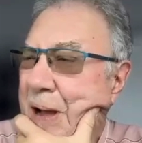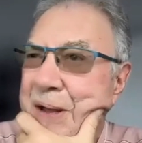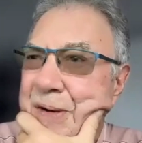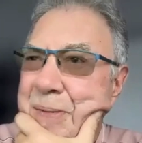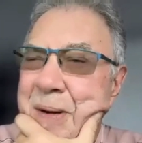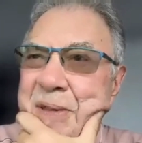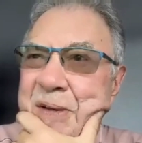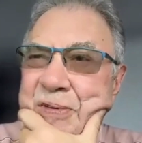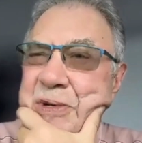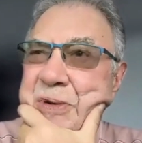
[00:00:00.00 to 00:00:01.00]
can remember
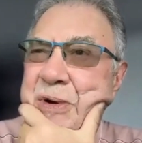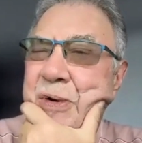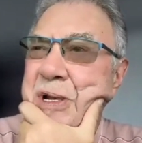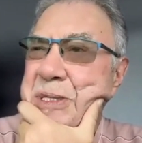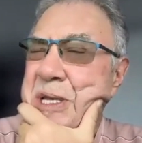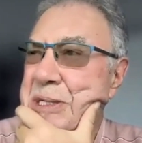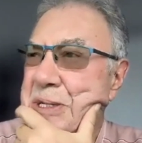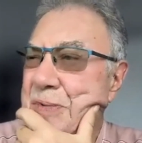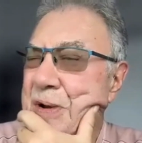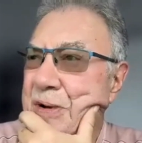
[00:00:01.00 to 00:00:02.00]
the first recording
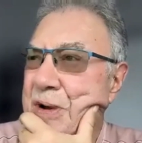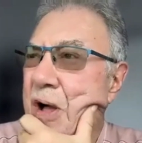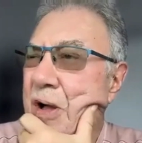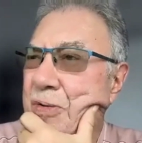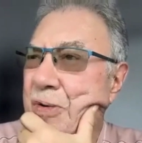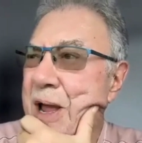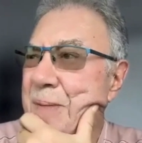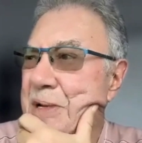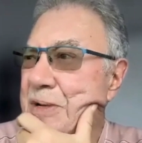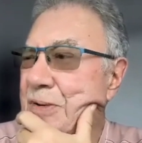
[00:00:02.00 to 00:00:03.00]
session. We were all
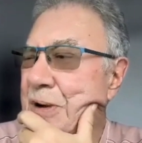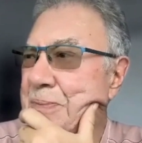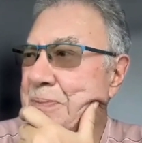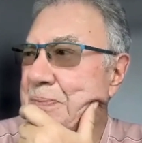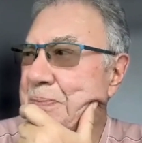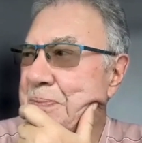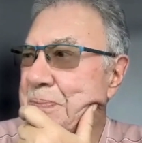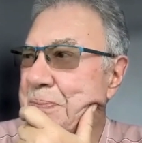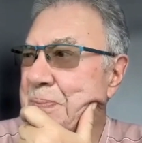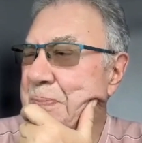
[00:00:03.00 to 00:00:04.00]
crammed into a
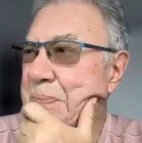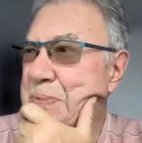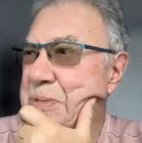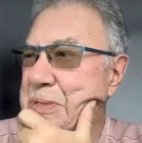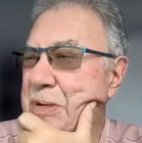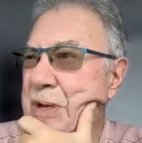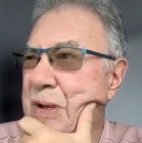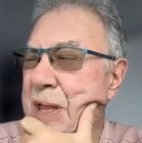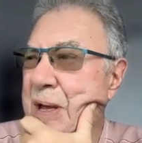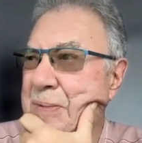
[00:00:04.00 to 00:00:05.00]

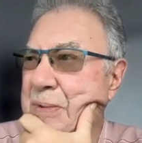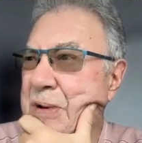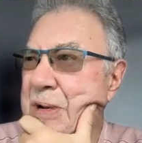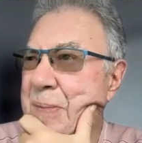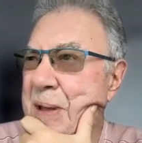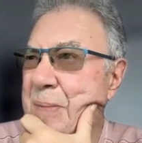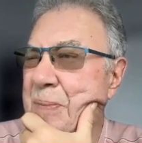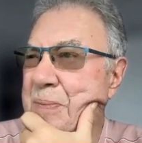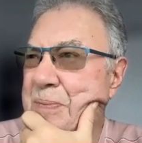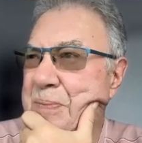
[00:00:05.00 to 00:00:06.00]
studio that couldn't have
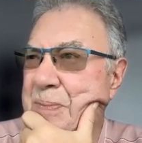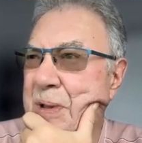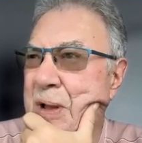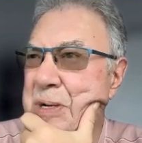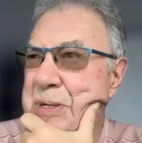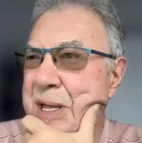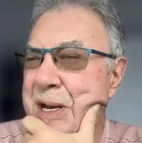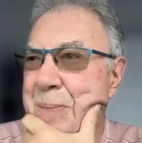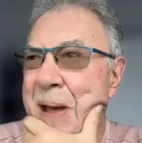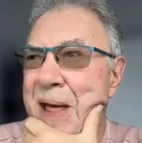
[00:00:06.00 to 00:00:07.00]
been larger
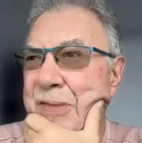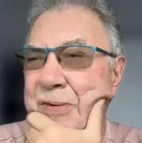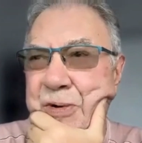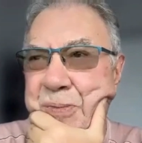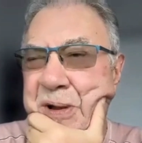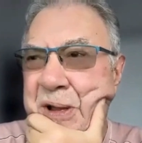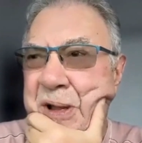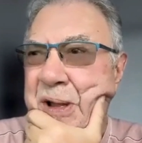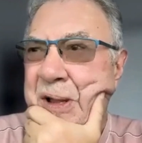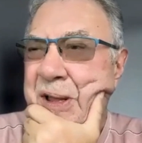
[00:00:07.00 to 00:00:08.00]
than a bathroom.
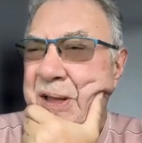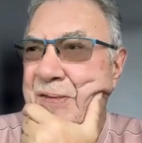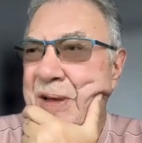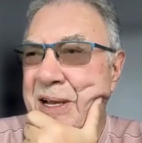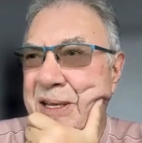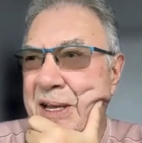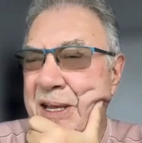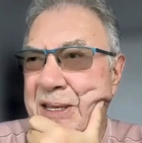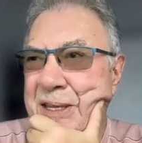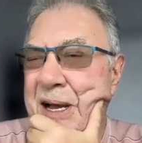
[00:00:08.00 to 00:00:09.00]
In fact,
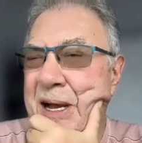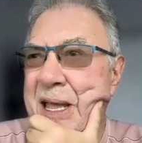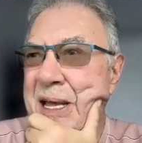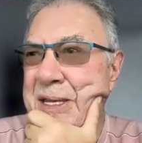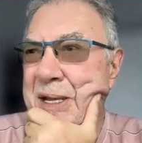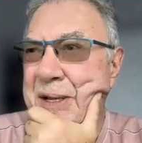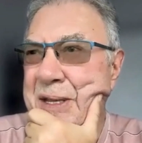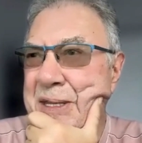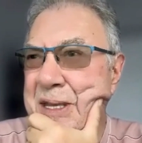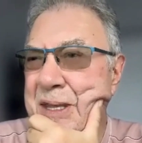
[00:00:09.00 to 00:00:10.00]
Doug had
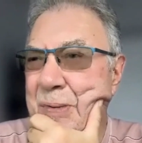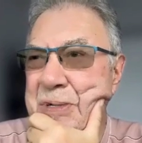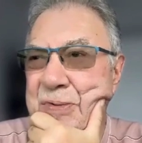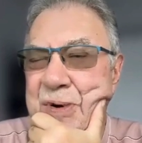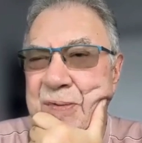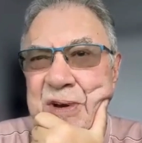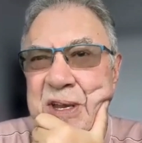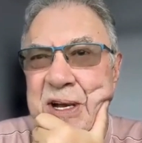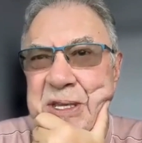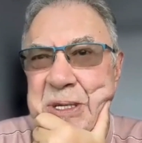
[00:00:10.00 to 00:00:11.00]
there wasn't room for
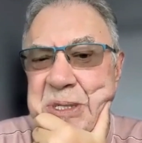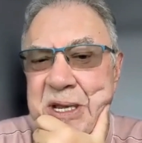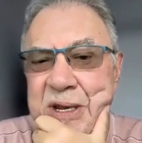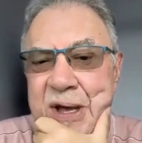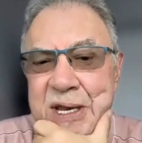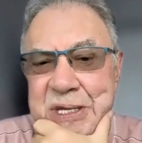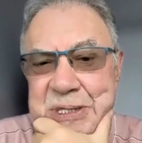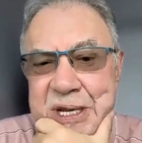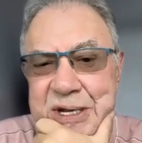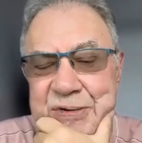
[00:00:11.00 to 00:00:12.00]
Doug to sit on
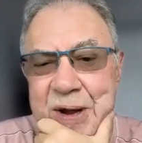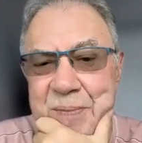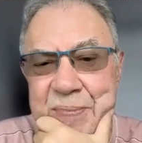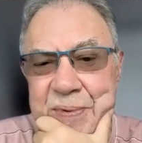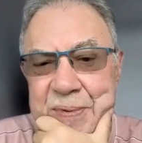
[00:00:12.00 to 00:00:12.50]
his drum